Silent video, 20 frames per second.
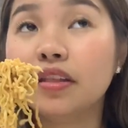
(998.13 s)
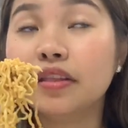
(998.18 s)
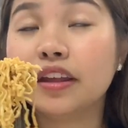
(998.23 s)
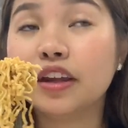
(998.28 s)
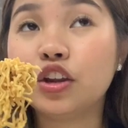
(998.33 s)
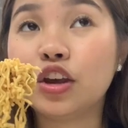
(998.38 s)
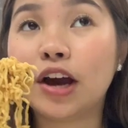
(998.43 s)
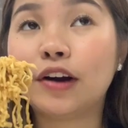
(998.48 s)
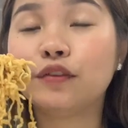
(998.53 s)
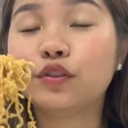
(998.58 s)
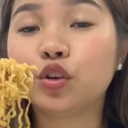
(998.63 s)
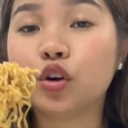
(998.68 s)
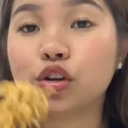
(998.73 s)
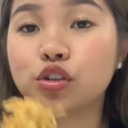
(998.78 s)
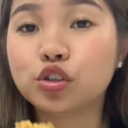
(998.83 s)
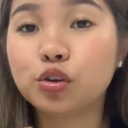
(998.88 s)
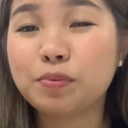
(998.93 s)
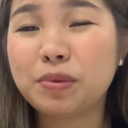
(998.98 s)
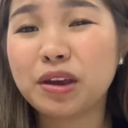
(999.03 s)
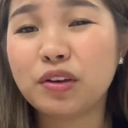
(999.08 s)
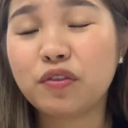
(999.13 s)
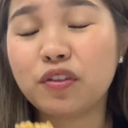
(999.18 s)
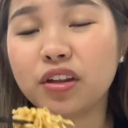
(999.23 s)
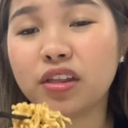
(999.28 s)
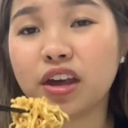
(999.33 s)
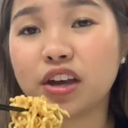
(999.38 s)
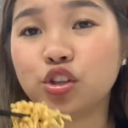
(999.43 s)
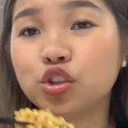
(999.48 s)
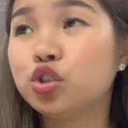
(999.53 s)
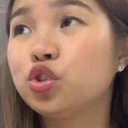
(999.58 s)
Then you have to also pay for
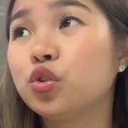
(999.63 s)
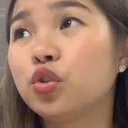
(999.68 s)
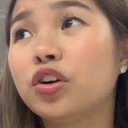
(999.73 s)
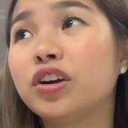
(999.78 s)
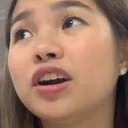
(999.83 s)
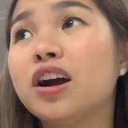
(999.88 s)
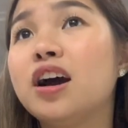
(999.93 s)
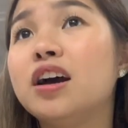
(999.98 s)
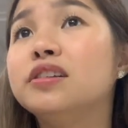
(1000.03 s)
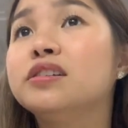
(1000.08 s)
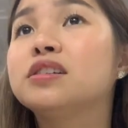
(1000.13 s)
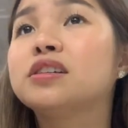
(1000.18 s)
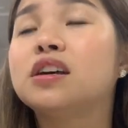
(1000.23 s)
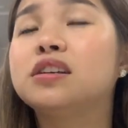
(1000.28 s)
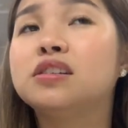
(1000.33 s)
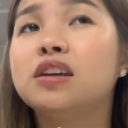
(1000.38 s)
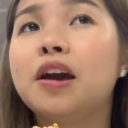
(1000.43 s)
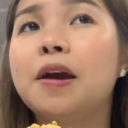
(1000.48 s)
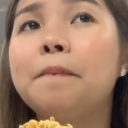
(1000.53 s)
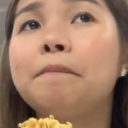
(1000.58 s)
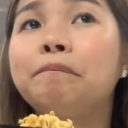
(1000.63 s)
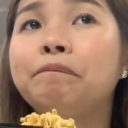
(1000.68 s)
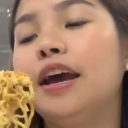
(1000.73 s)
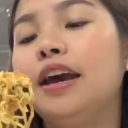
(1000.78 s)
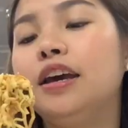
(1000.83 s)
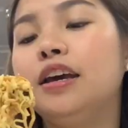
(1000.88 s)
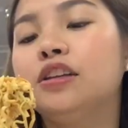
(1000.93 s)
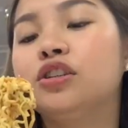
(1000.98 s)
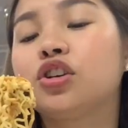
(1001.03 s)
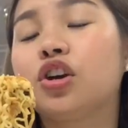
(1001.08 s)
the insurance. Kasi
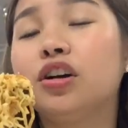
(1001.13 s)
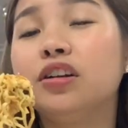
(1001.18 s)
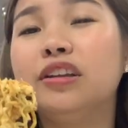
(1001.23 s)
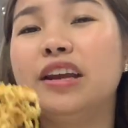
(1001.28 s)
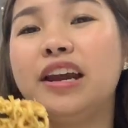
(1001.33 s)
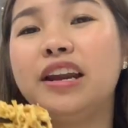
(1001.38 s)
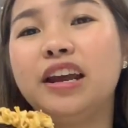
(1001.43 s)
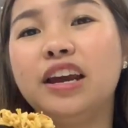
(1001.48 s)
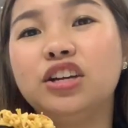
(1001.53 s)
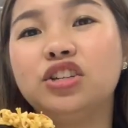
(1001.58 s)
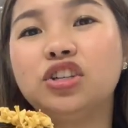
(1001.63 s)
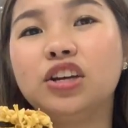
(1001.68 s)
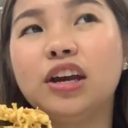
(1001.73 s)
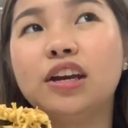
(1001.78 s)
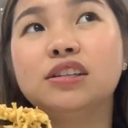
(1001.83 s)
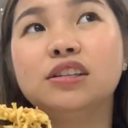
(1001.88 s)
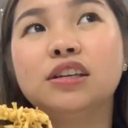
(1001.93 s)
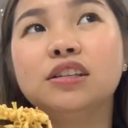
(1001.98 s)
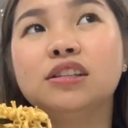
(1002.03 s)
it's called NHS.